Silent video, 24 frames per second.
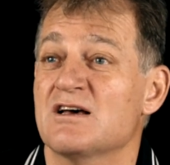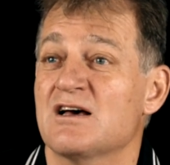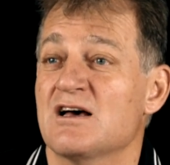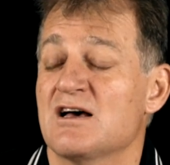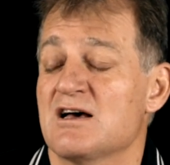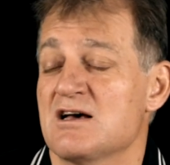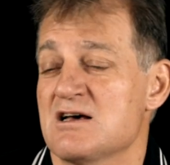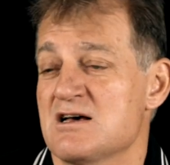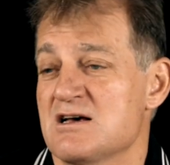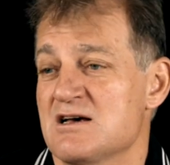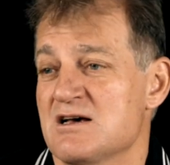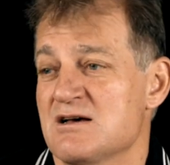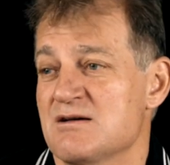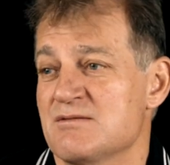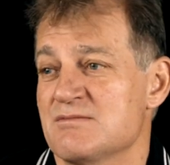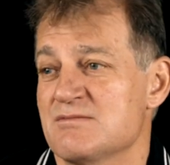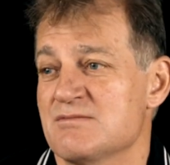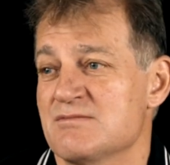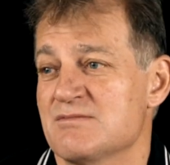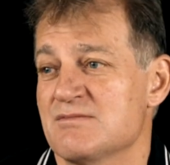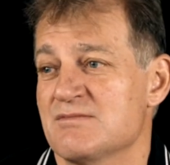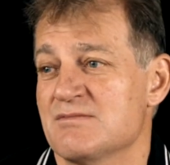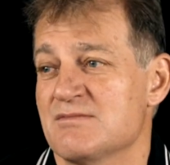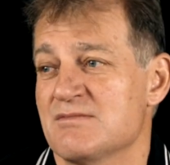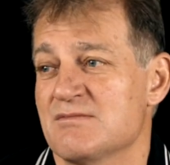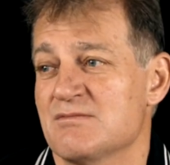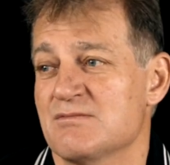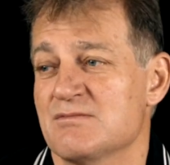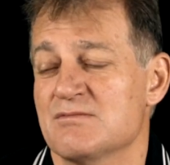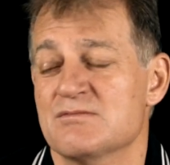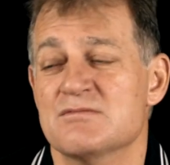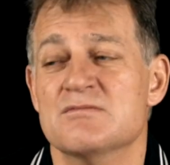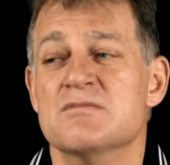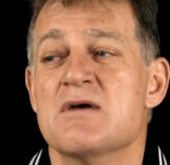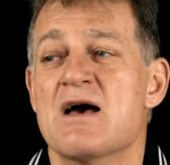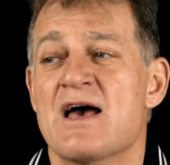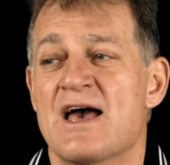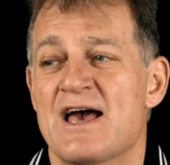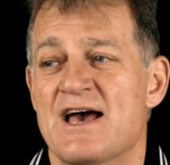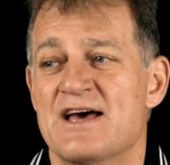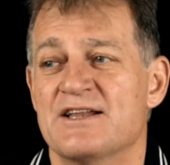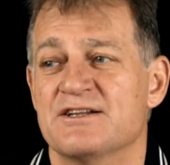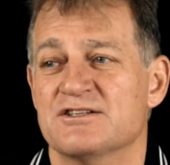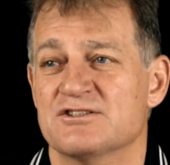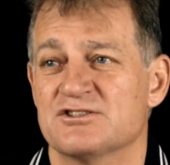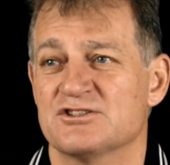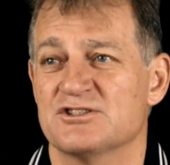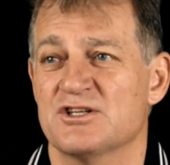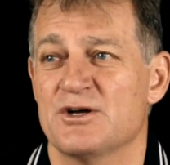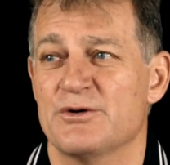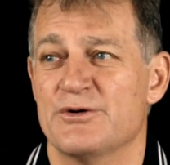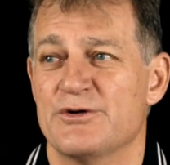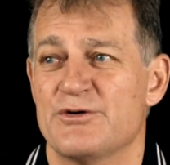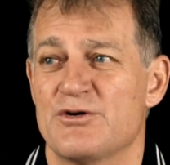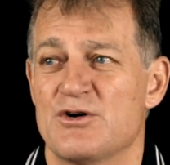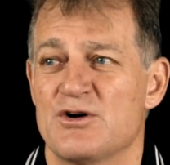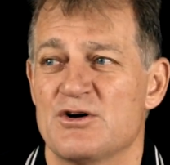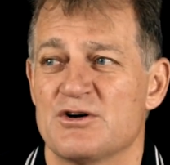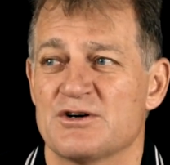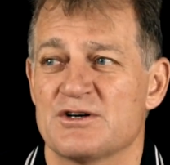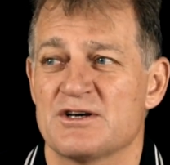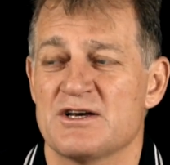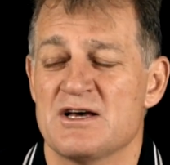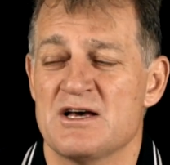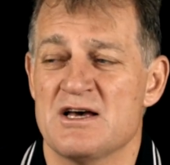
had at Snow+Rock,